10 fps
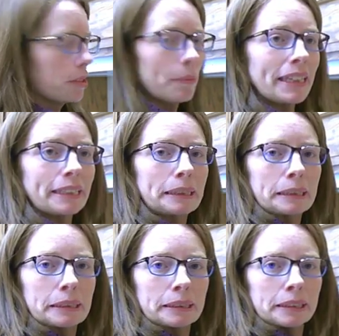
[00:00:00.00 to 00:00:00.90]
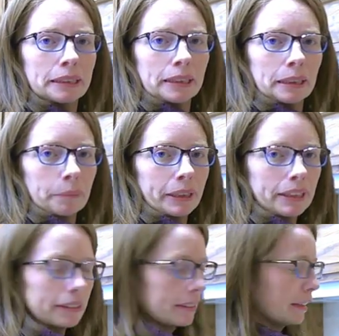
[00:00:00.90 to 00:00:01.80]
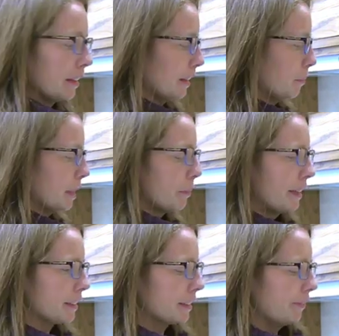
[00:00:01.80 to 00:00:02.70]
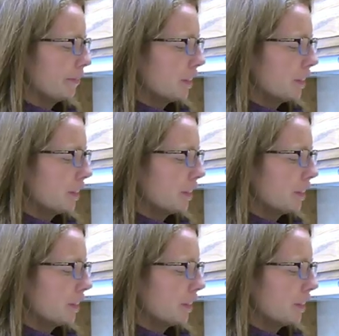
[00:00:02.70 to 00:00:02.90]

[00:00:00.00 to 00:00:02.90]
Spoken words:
space because I make a mess.